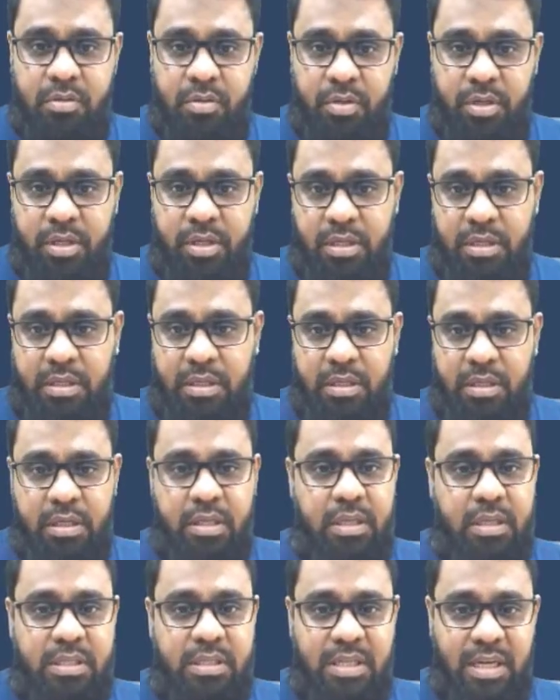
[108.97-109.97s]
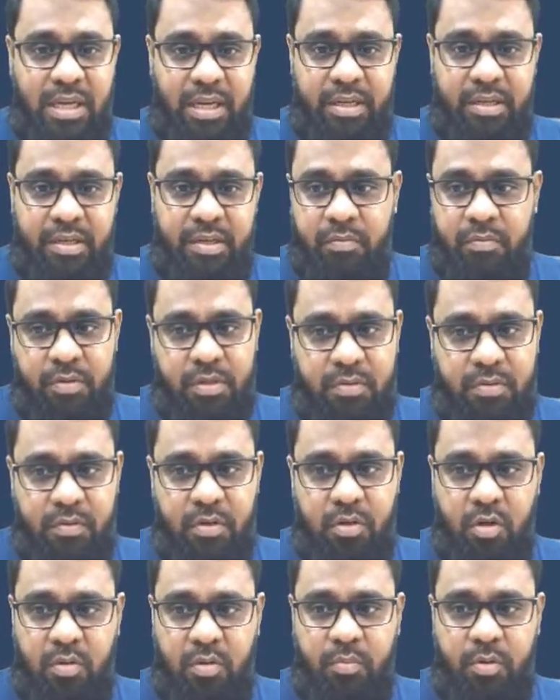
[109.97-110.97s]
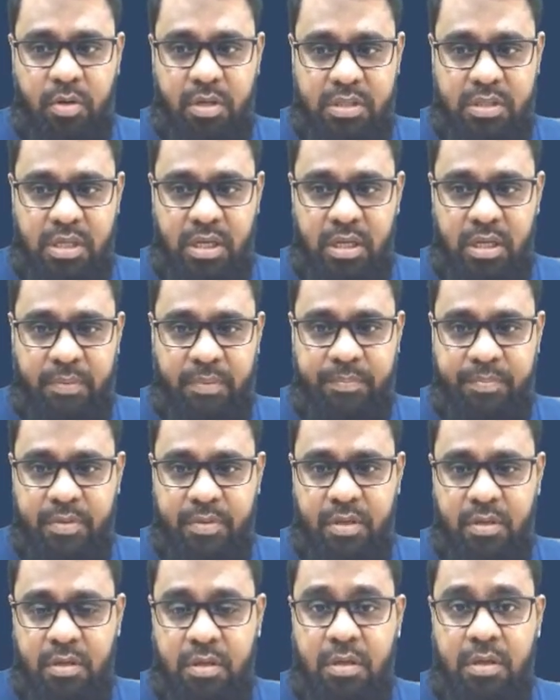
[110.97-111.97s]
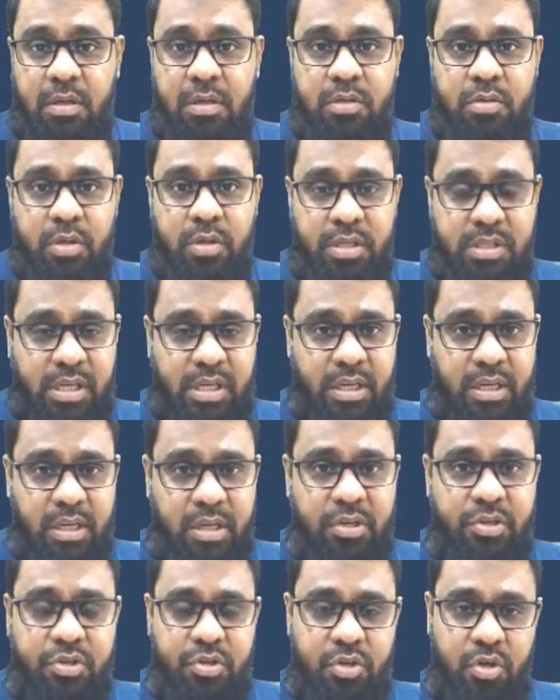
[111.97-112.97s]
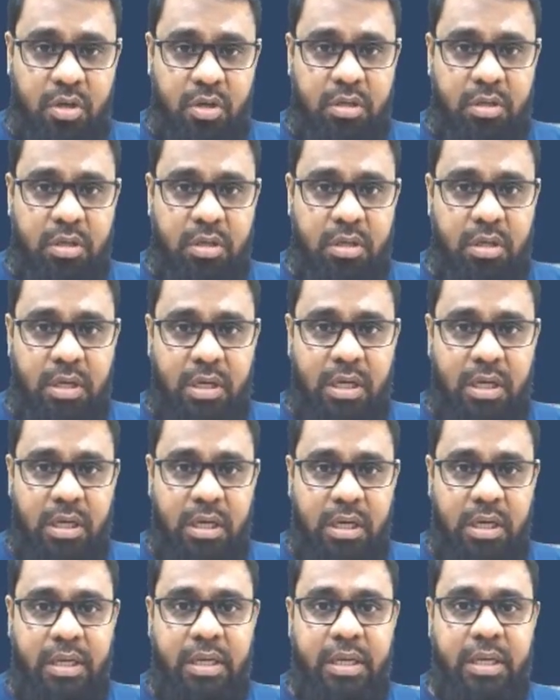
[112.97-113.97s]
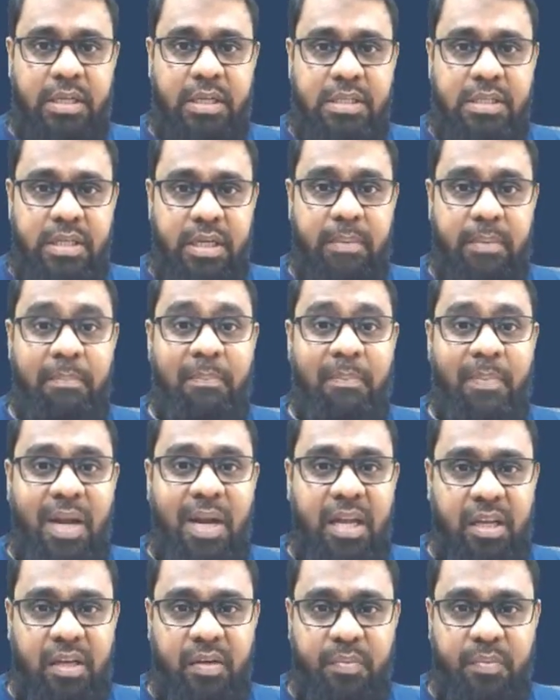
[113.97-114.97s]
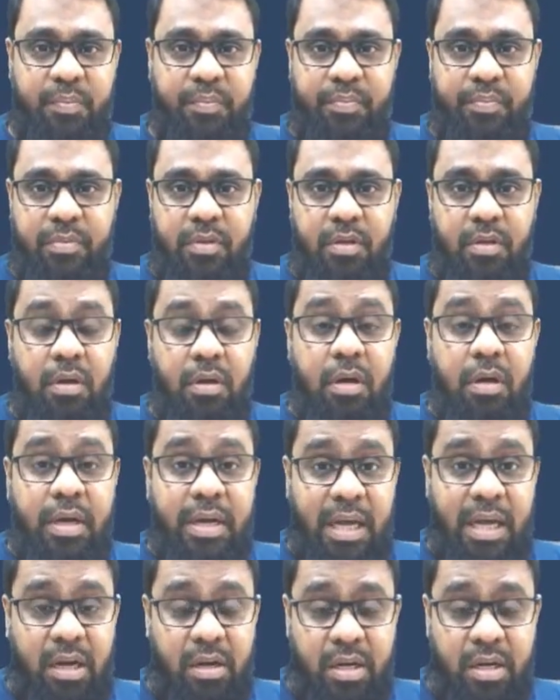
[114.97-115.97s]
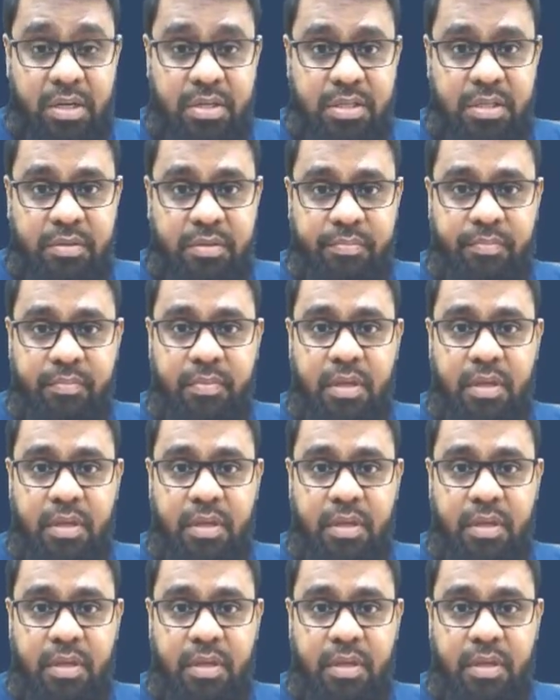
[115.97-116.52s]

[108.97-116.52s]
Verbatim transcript: So here in this slide, first we'll talk about designing. So designing in short, I can say planning, calculation,